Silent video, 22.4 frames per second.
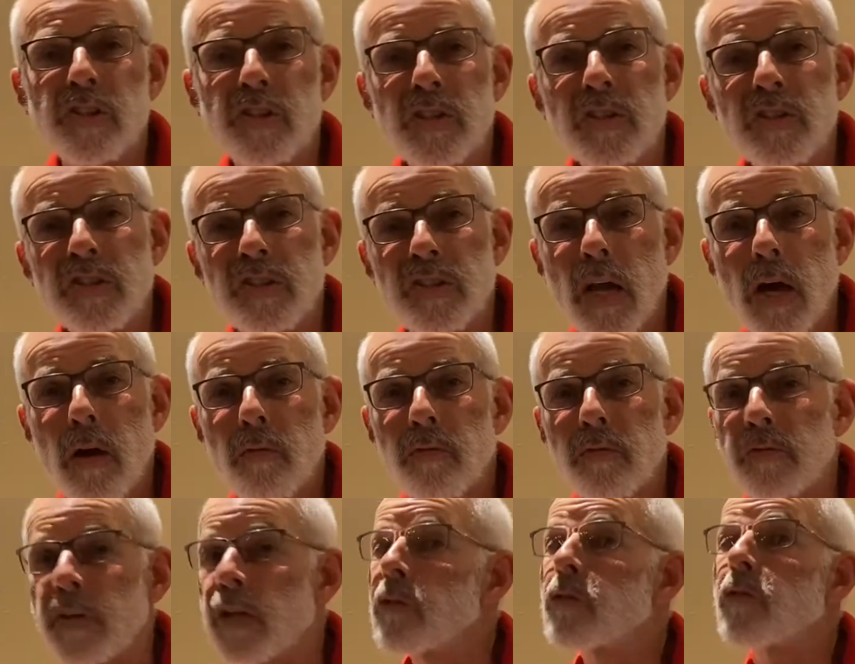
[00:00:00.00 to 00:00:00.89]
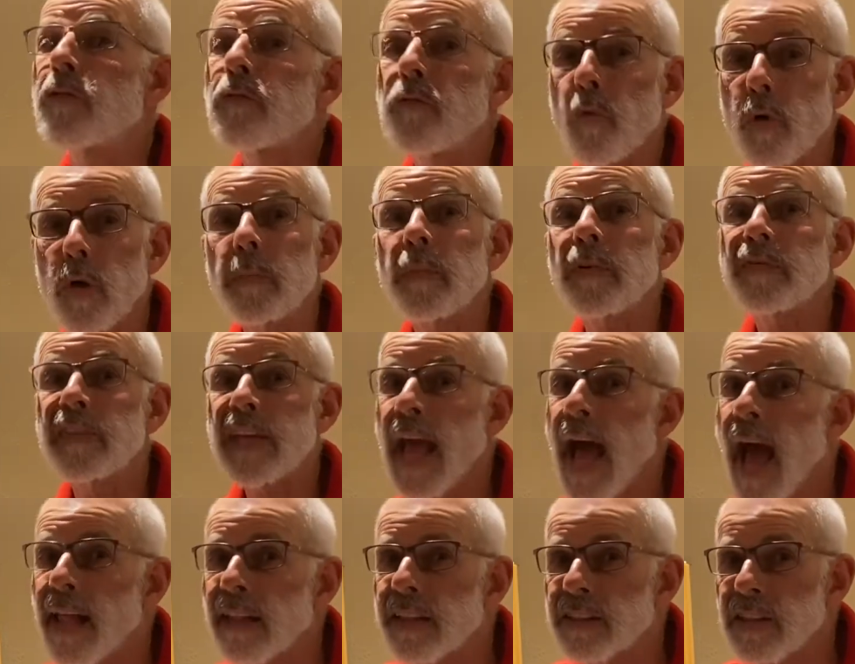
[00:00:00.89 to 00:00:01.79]
itself in the form of
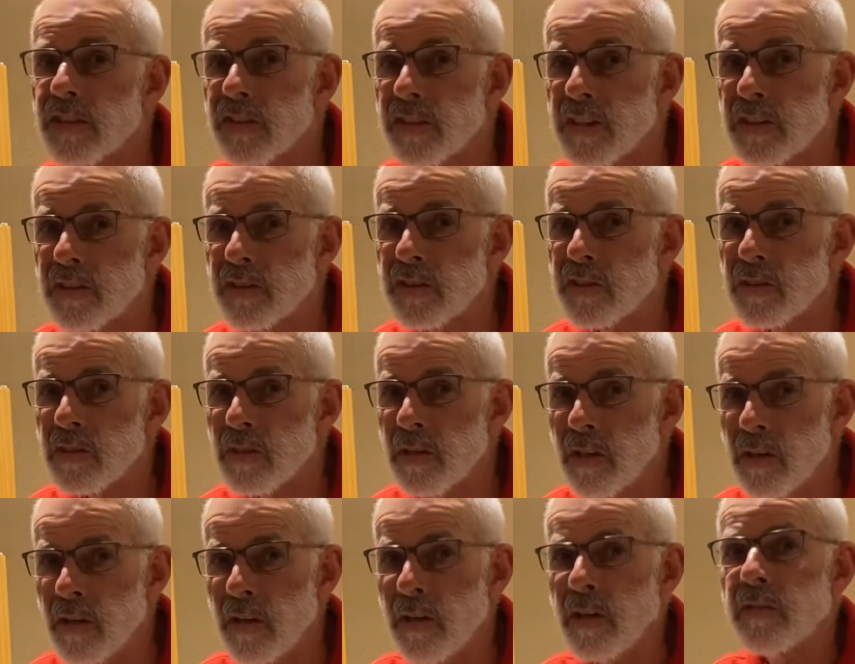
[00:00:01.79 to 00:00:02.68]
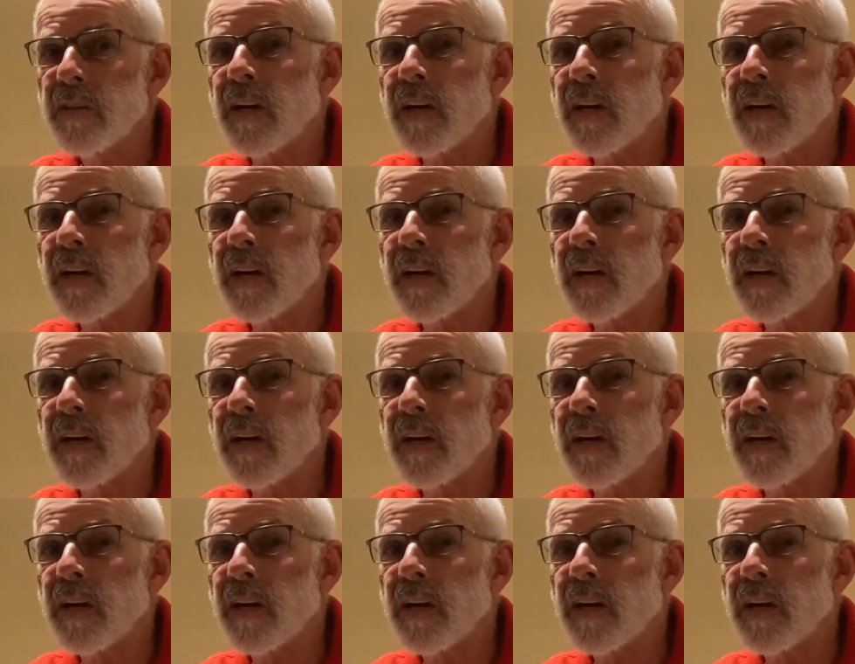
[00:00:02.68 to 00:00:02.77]
galaxies. The